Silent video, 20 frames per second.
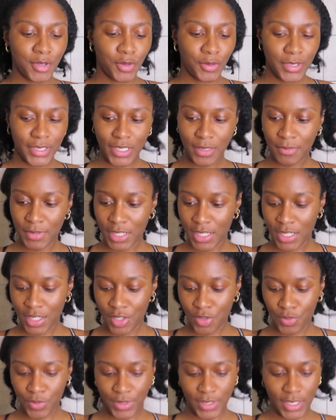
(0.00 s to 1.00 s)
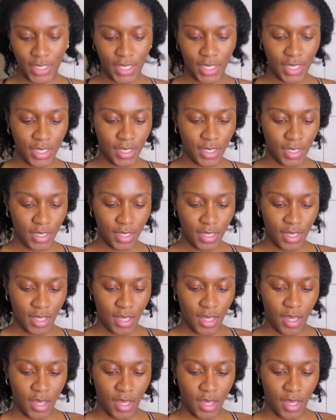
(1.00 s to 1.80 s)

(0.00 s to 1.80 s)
going to be using.